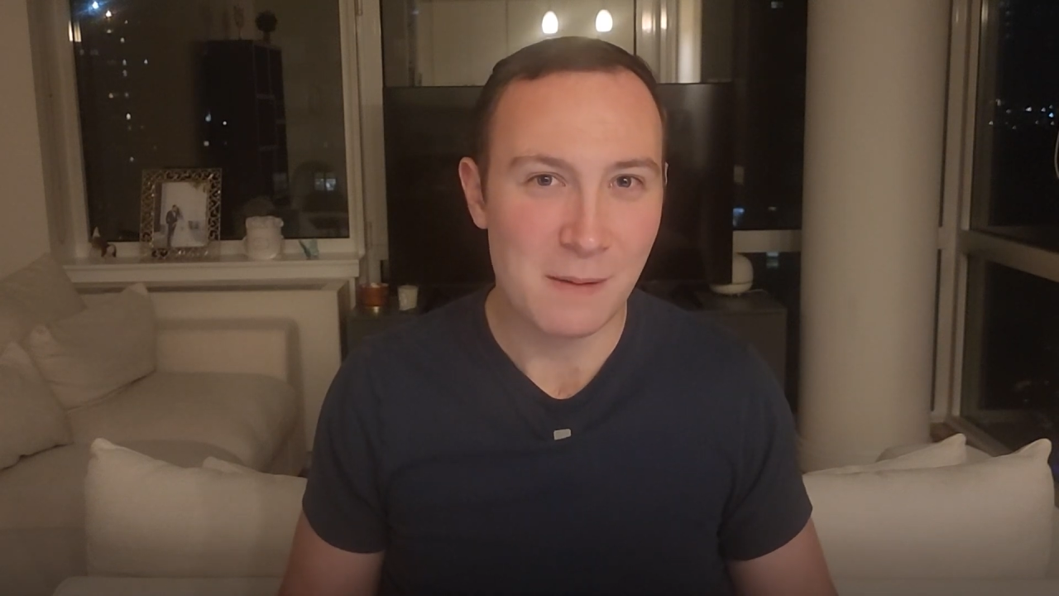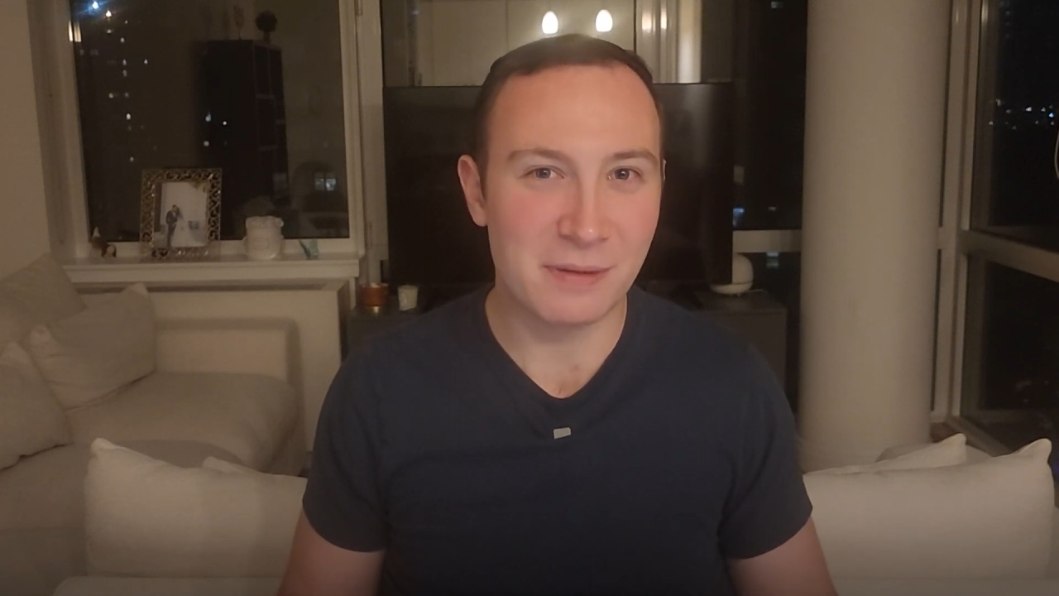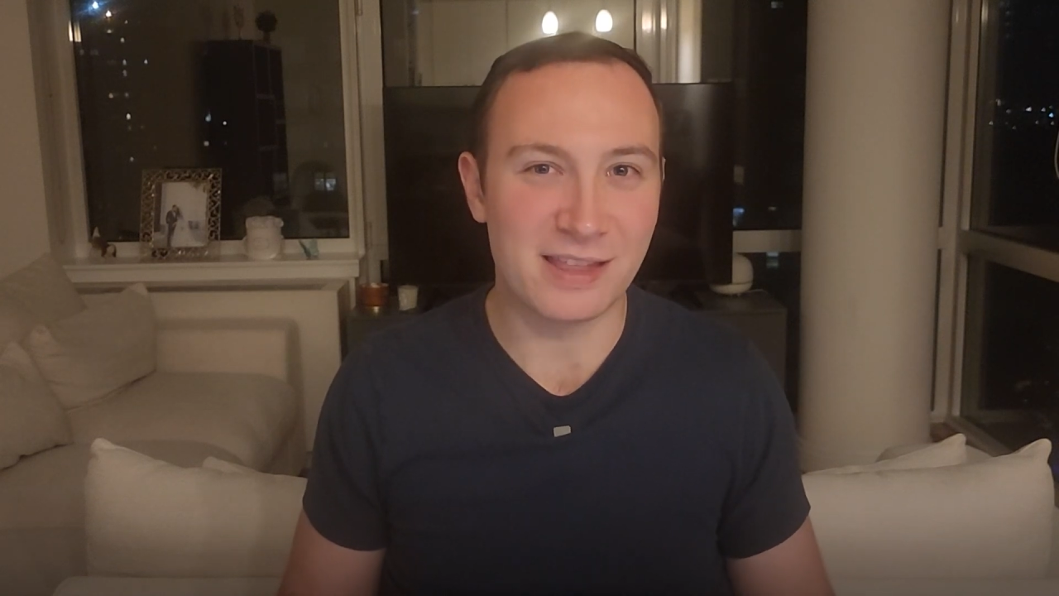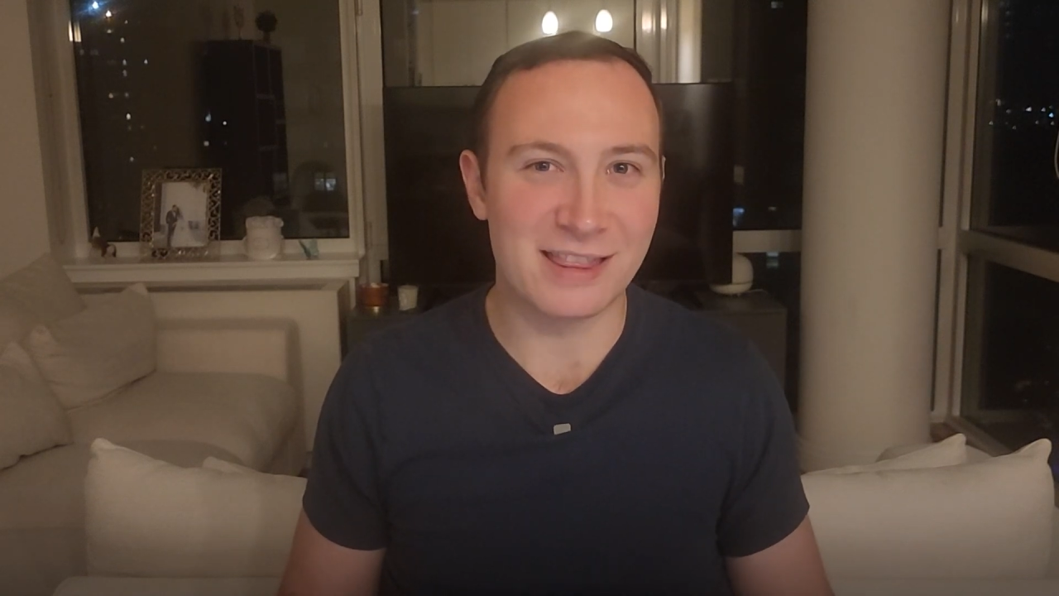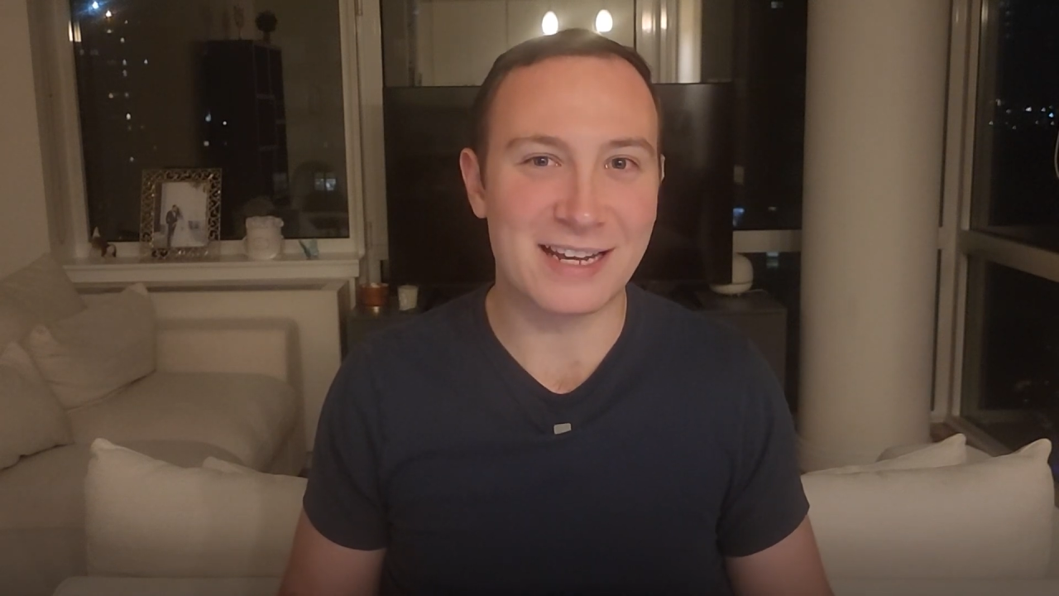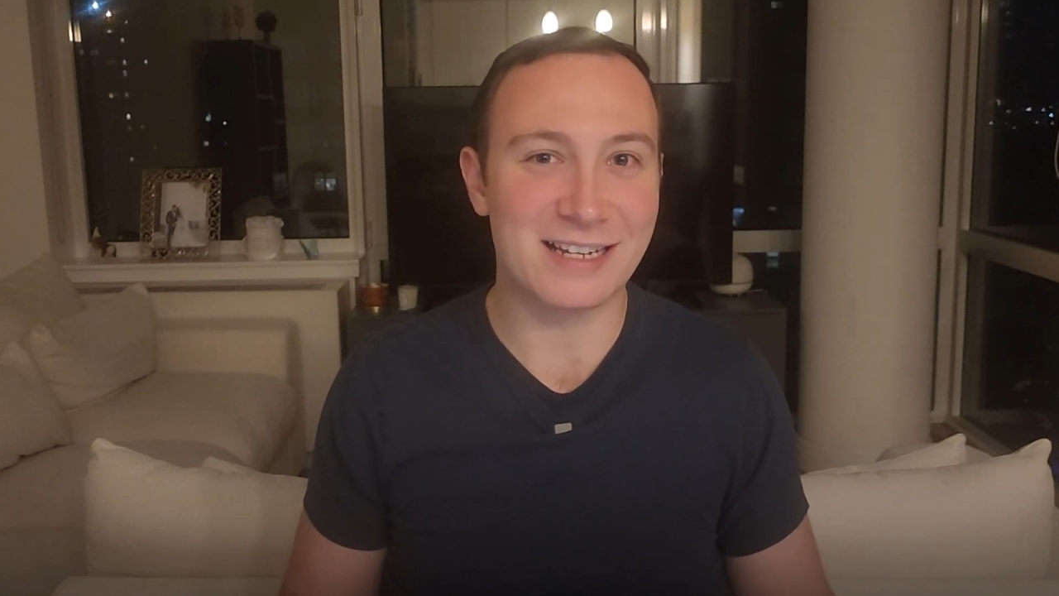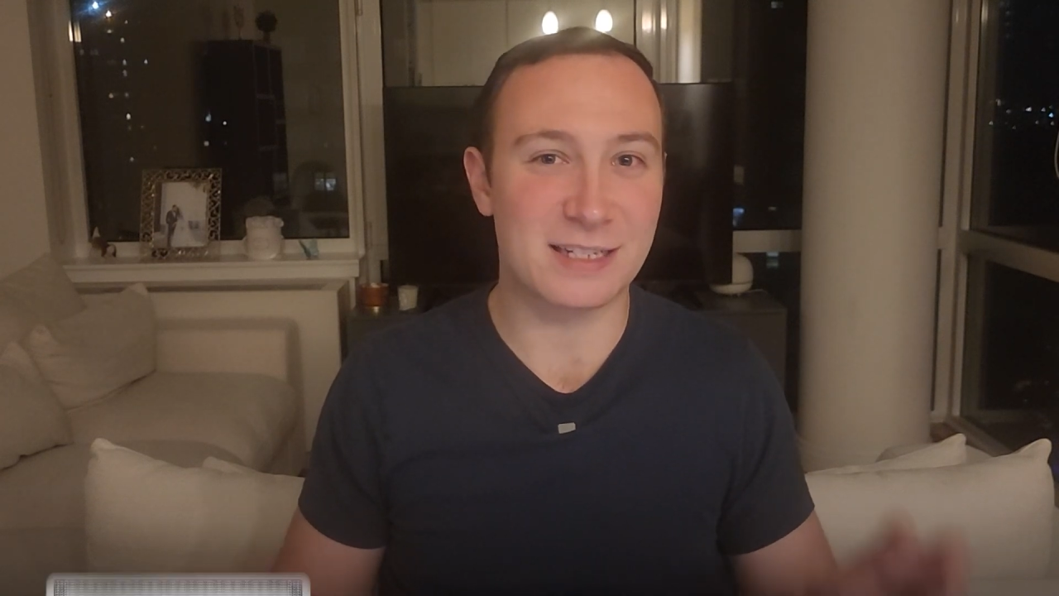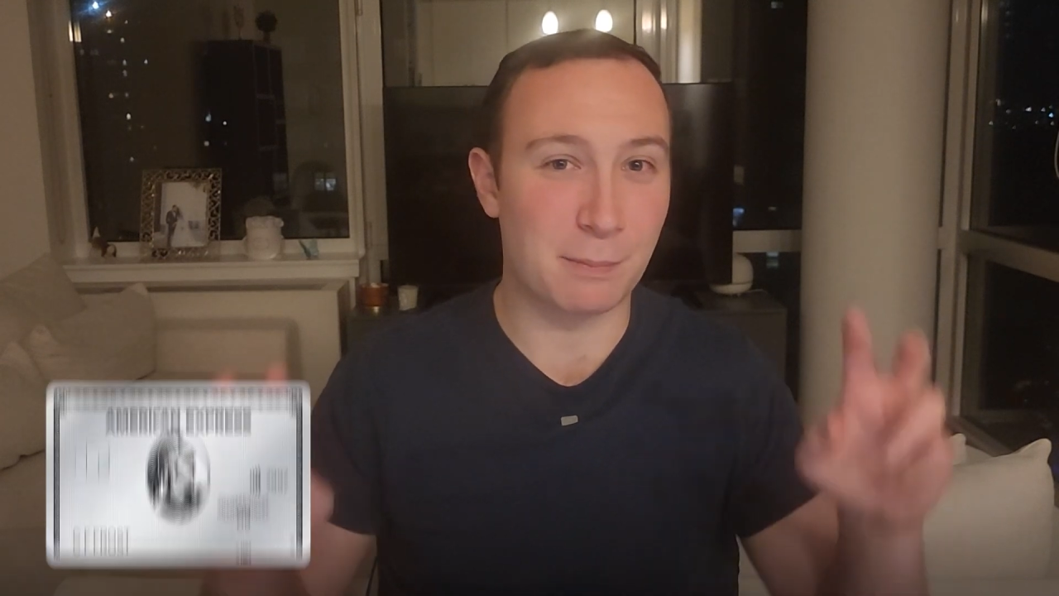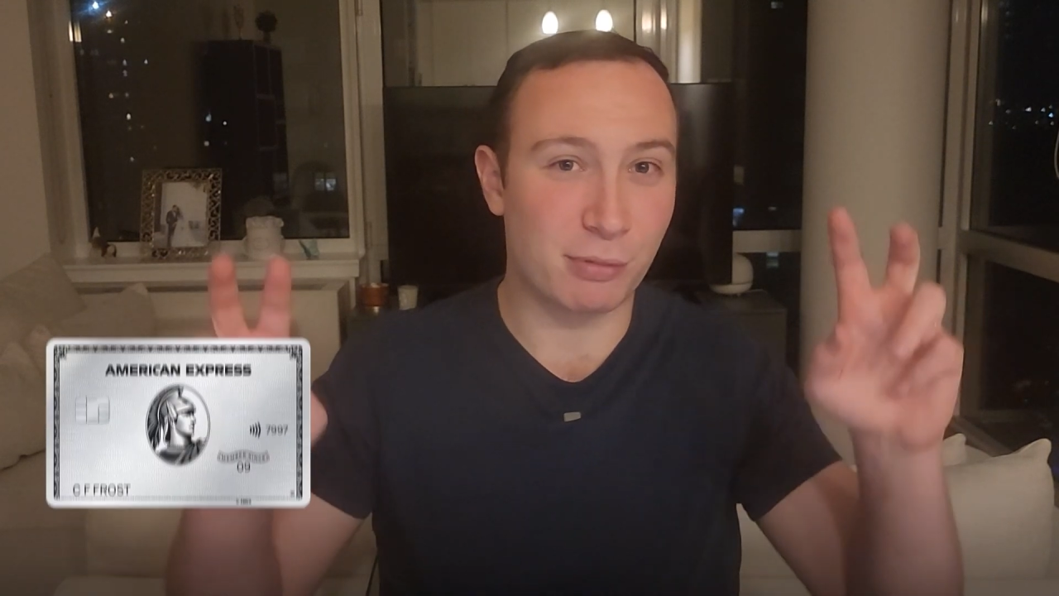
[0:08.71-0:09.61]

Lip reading: but they think it's a